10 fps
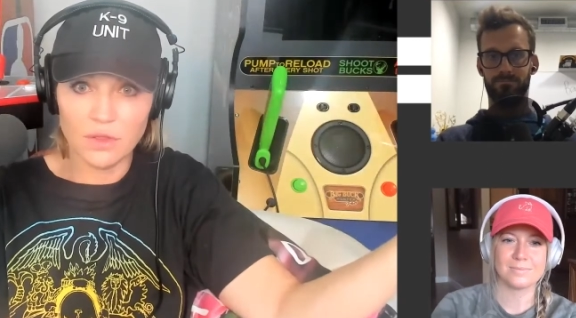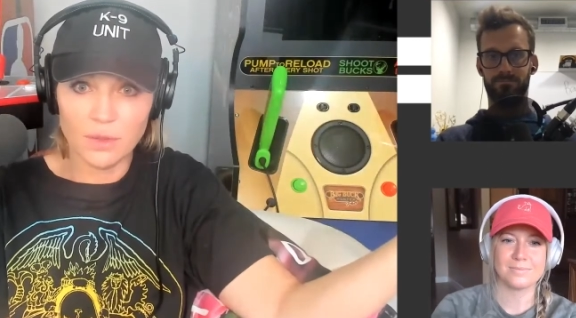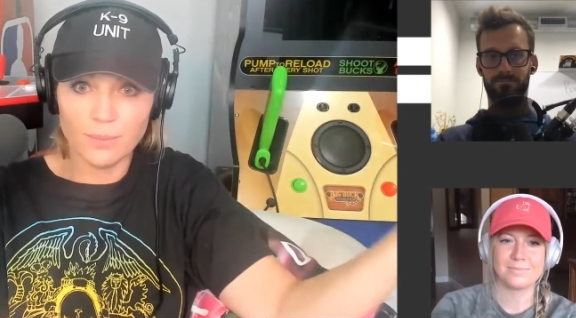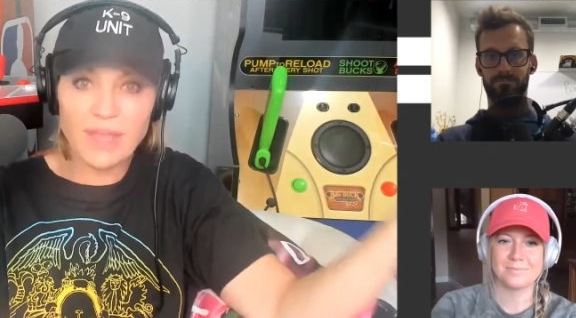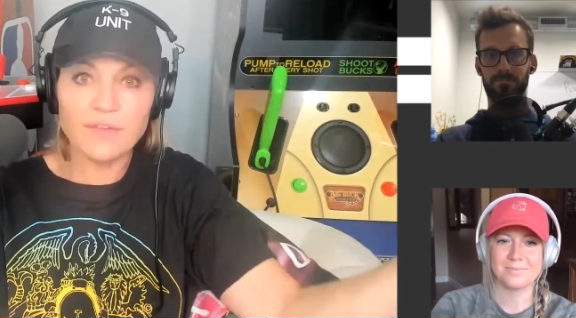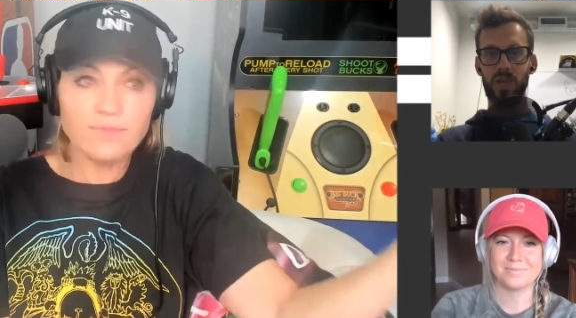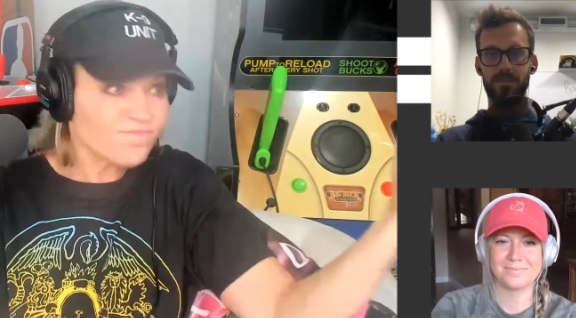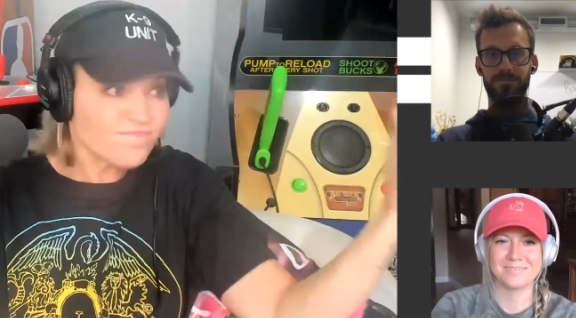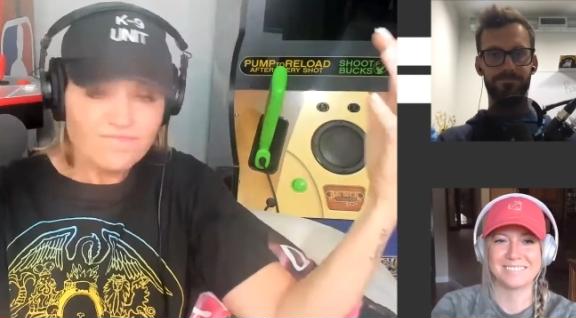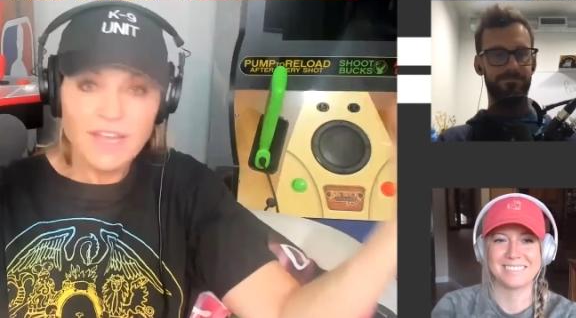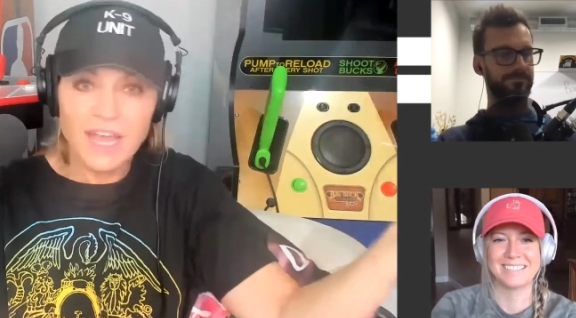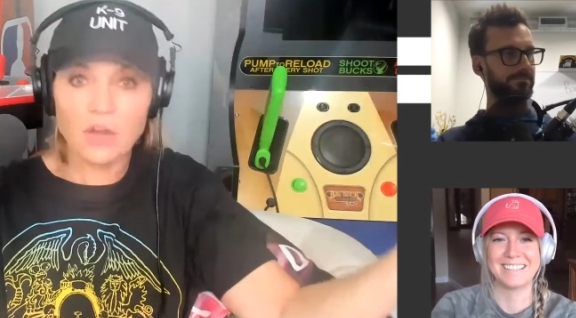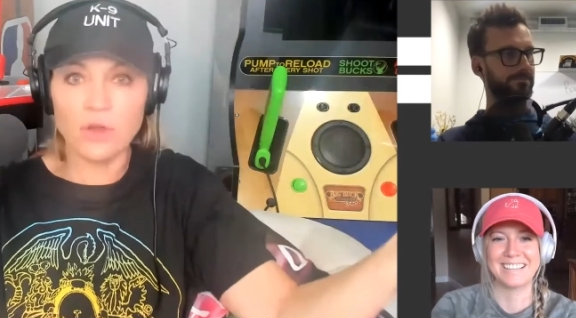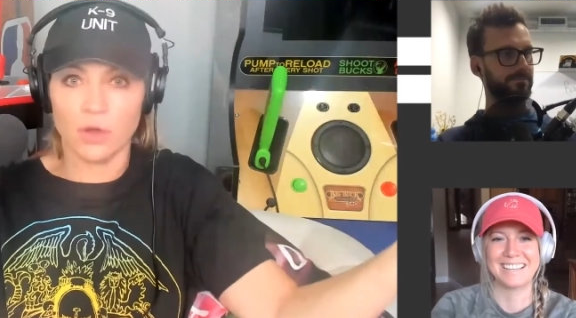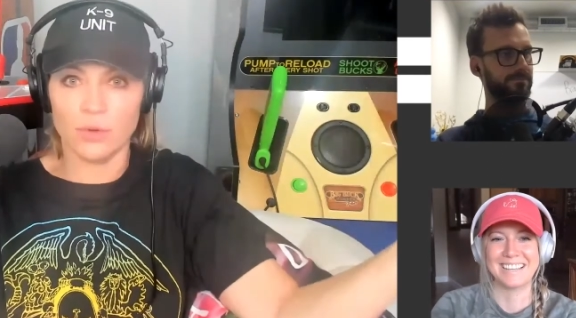Speaker 1: Be a okay.
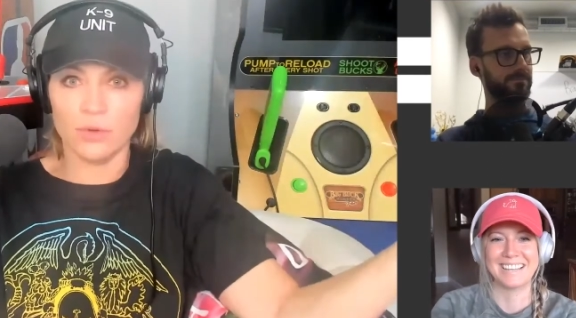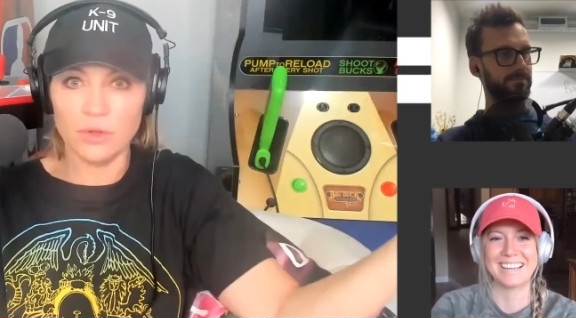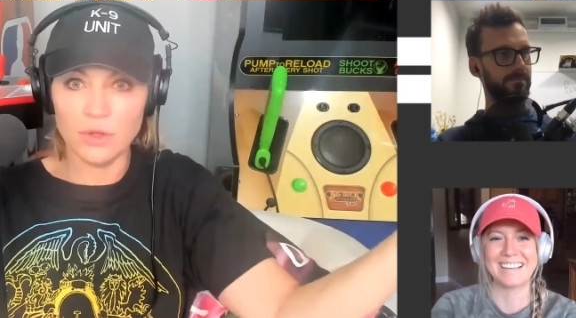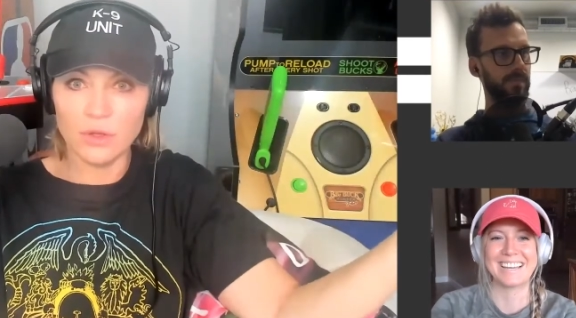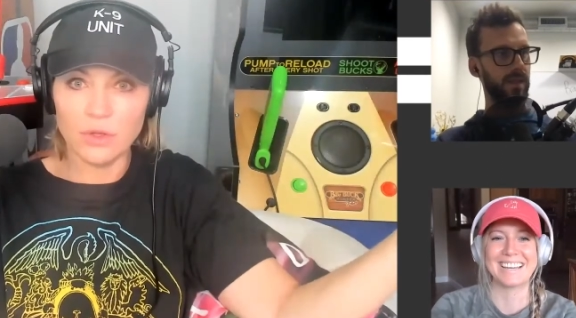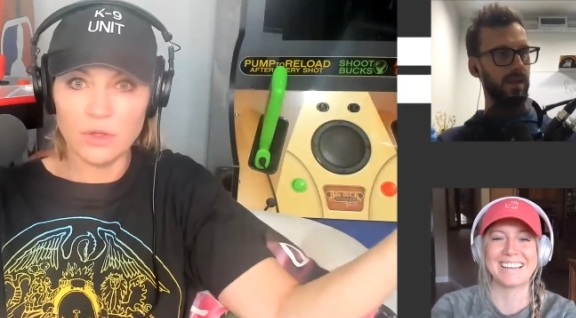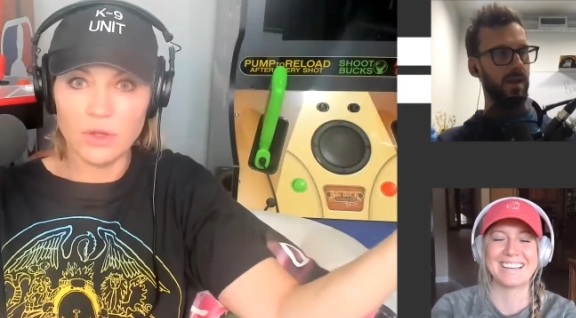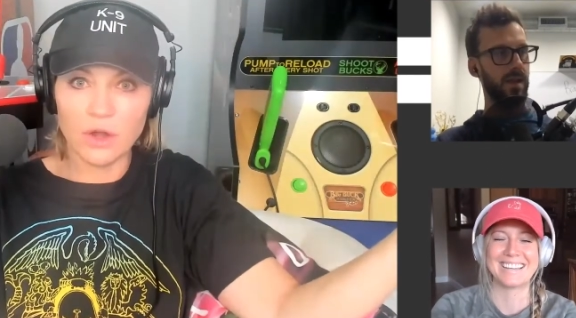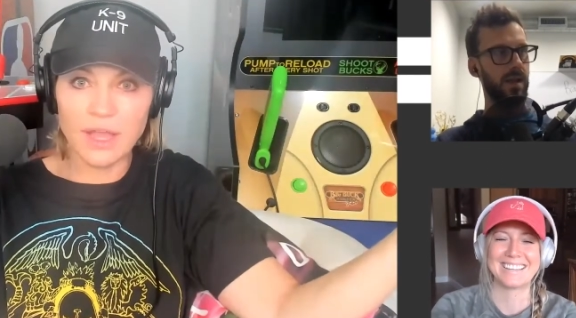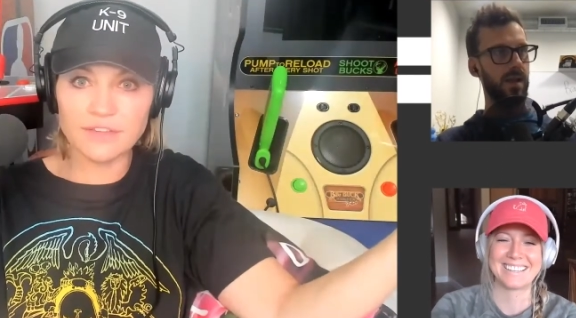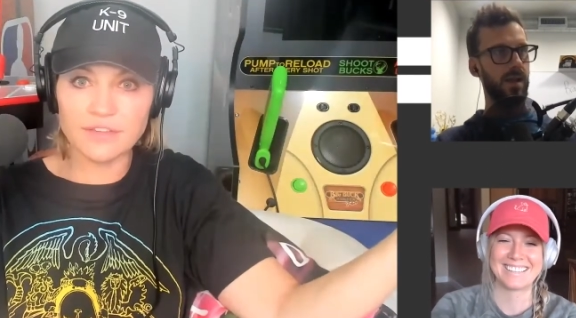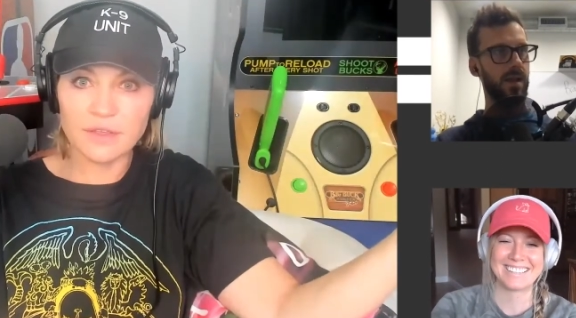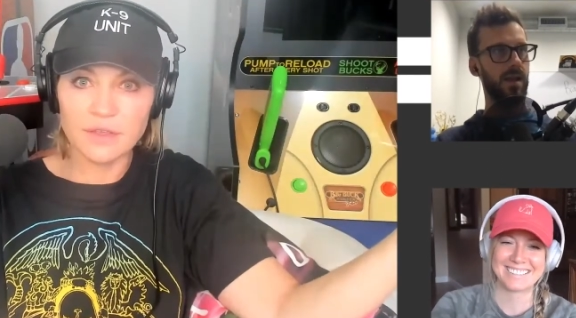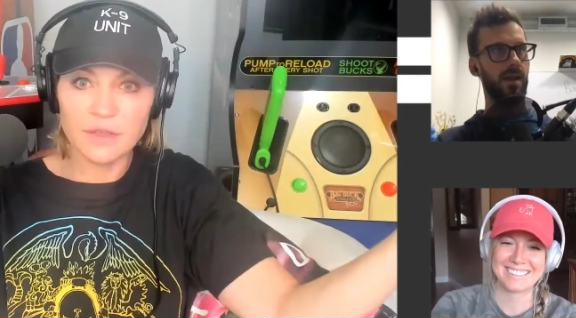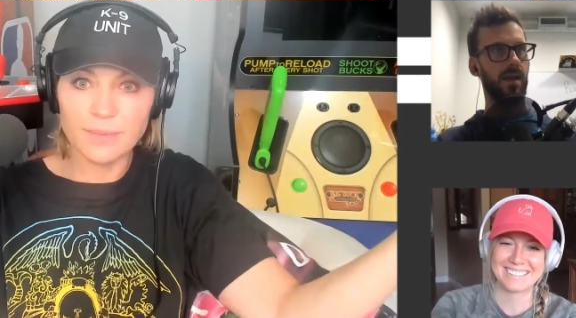hero. all right?
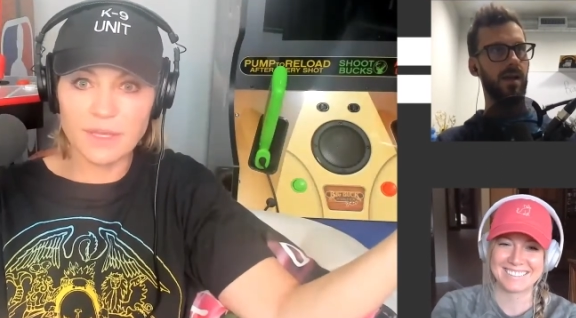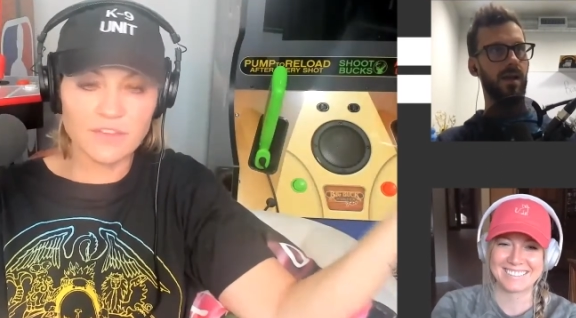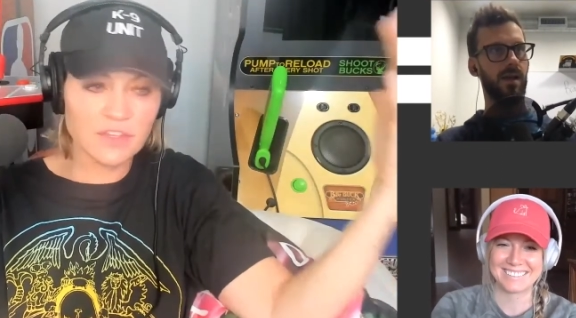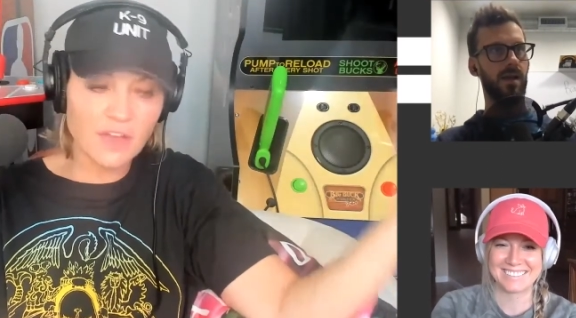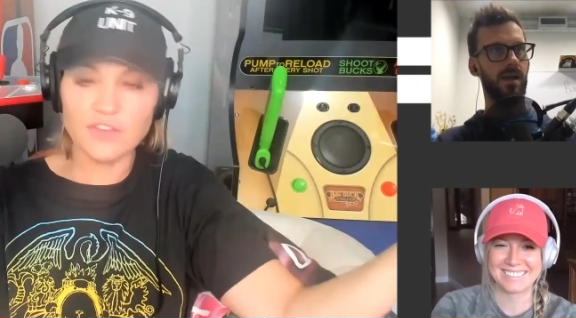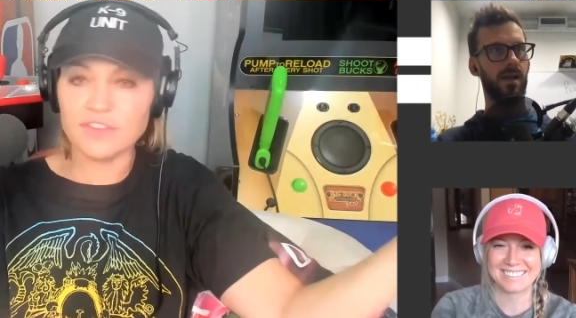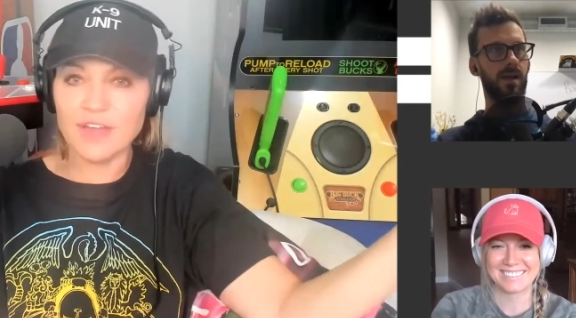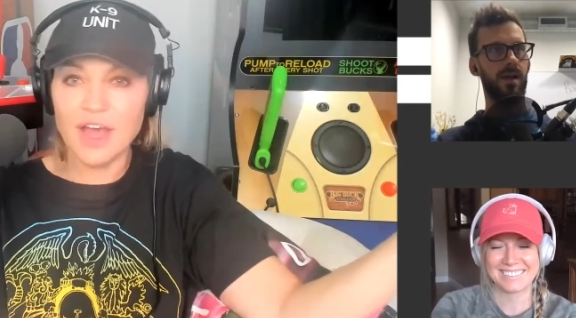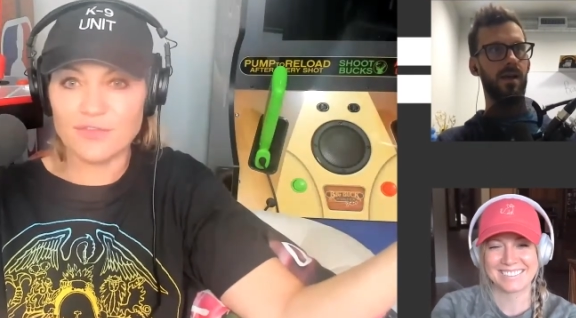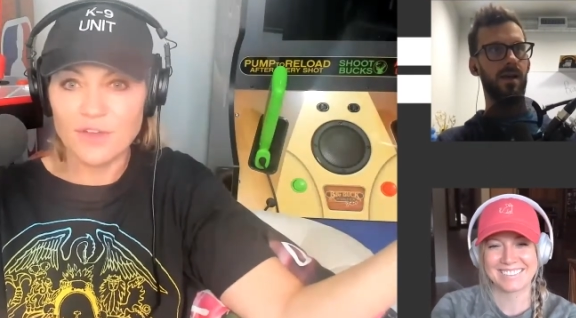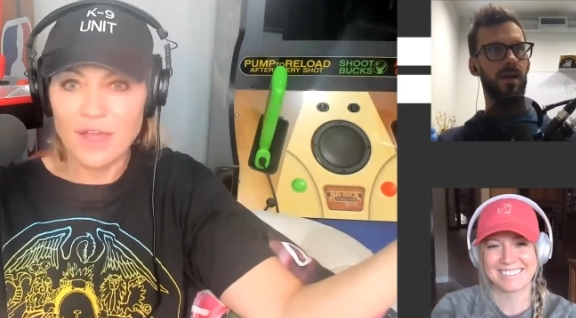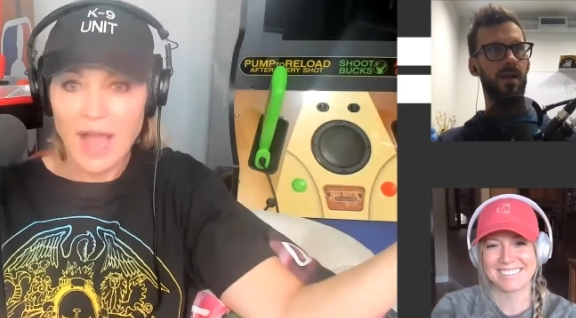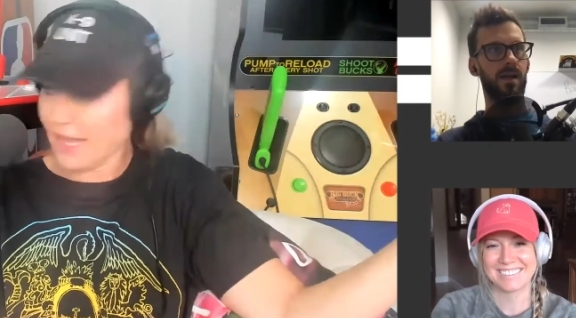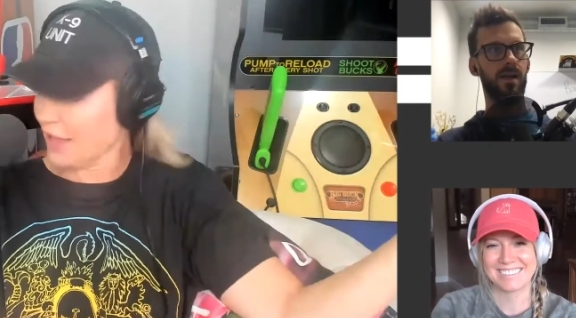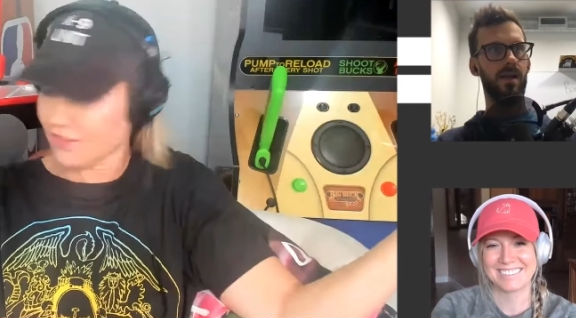Because enough is enough.
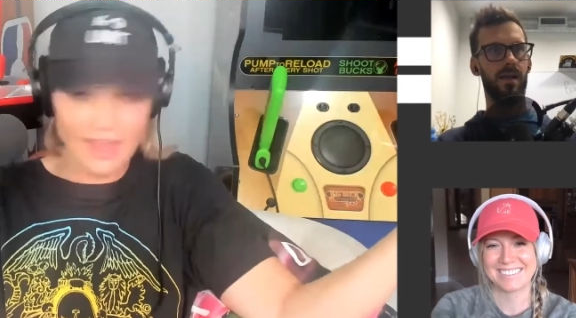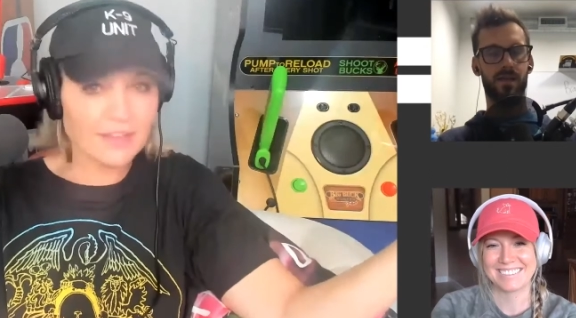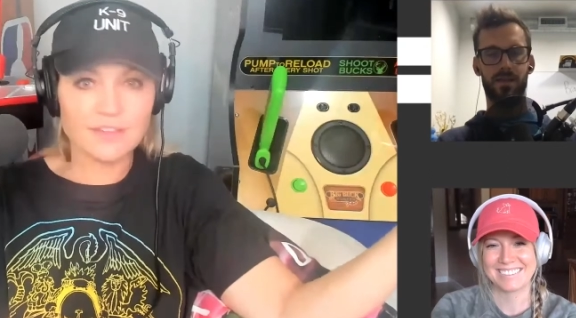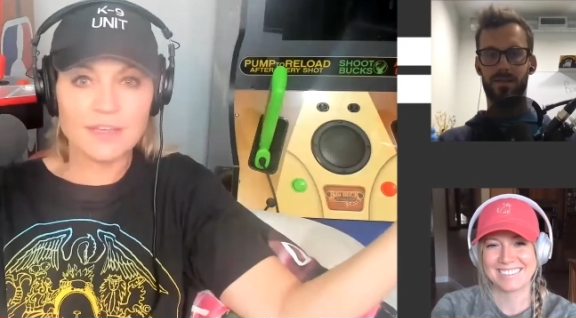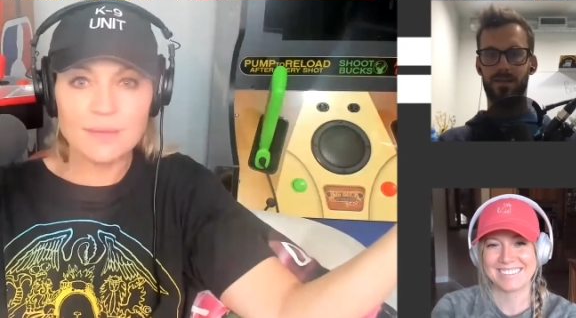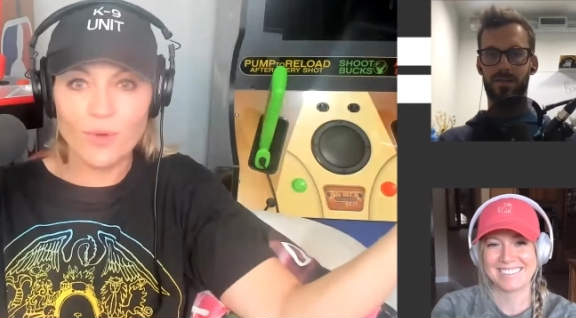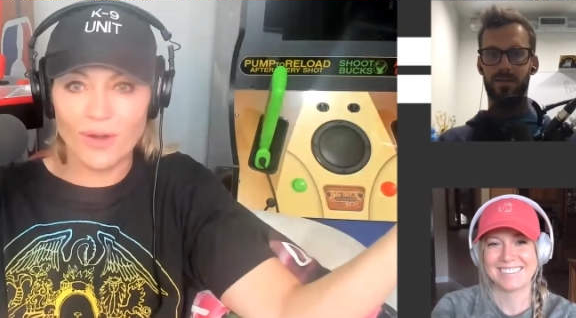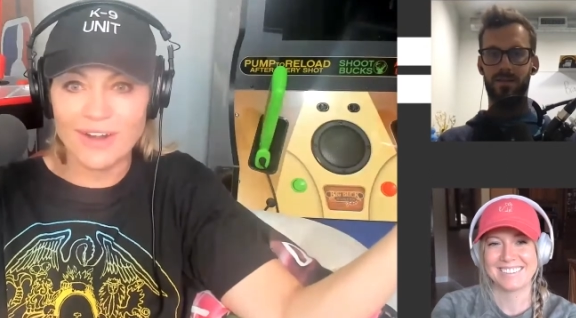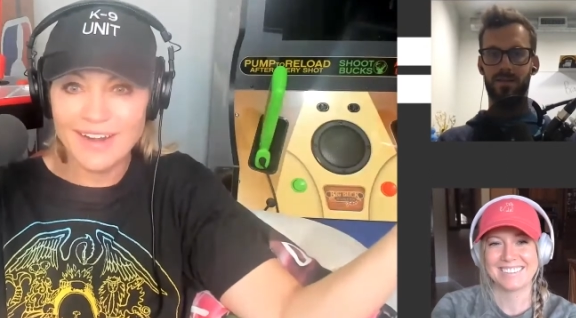I can't take this anymore.